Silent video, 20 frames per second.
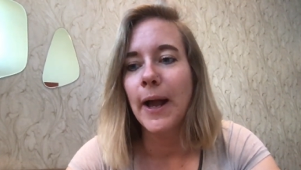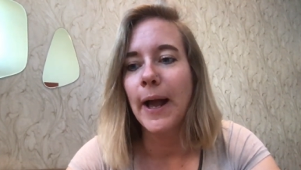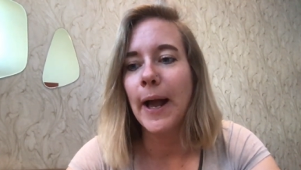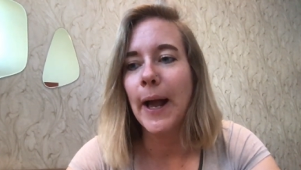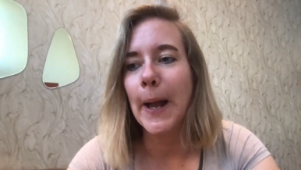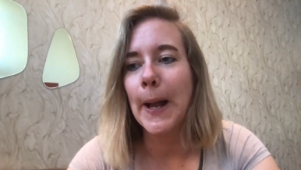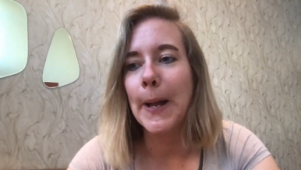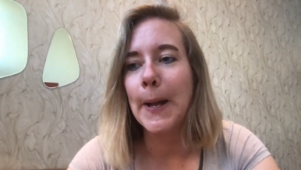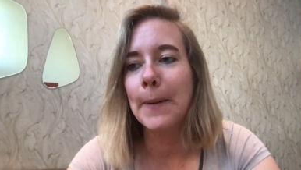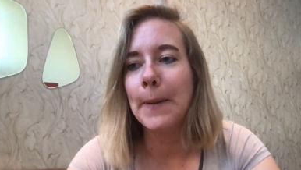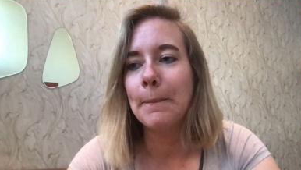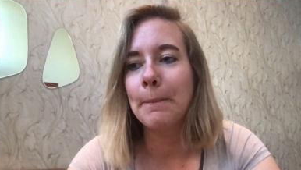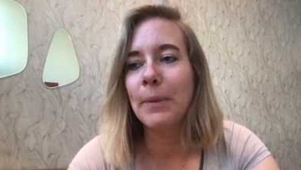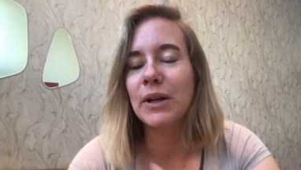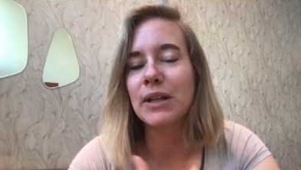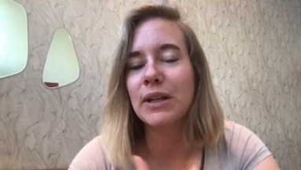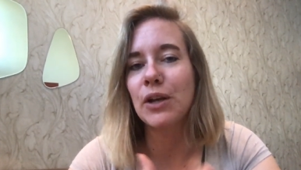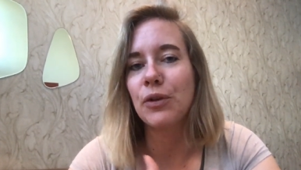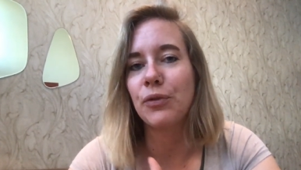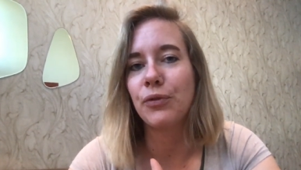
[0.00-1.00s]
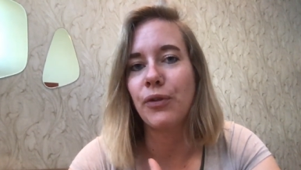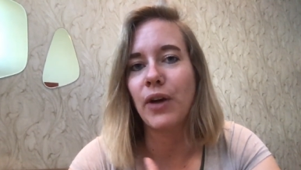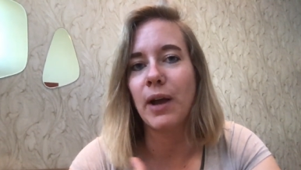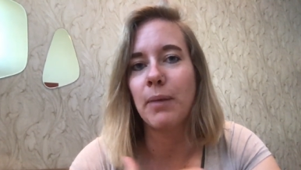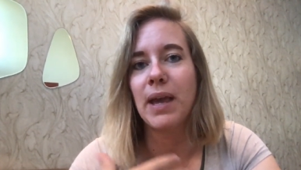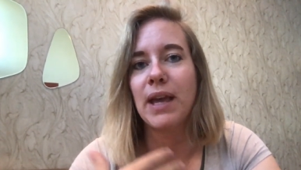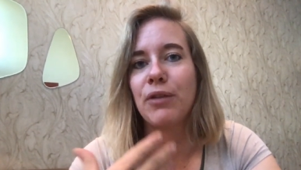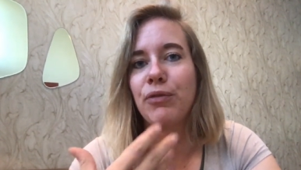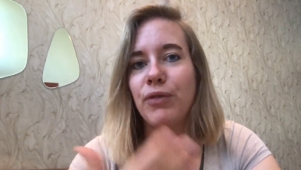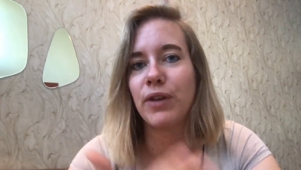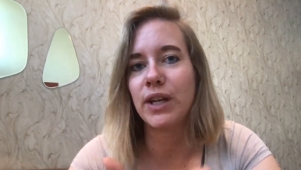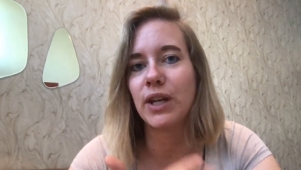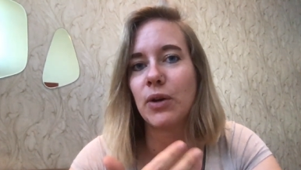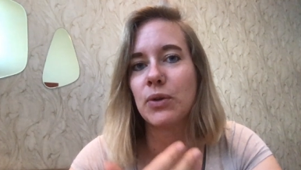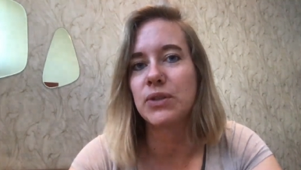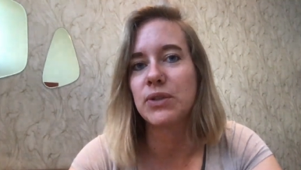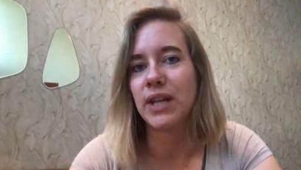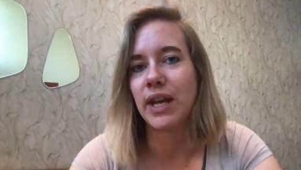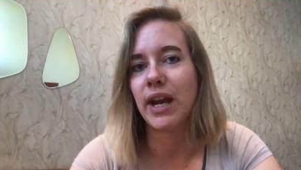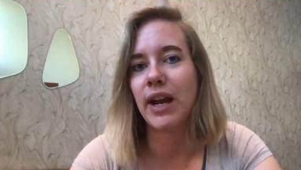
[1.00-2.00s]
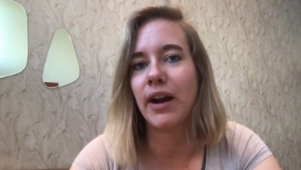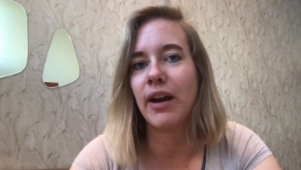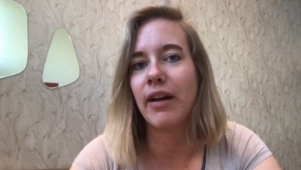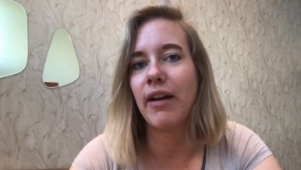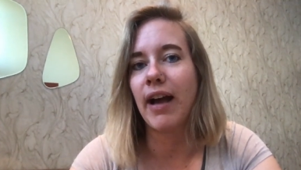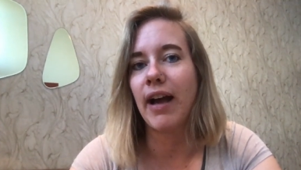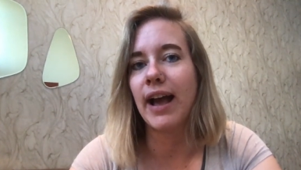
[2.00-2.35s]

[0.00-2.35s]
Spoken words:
But if I make videos here,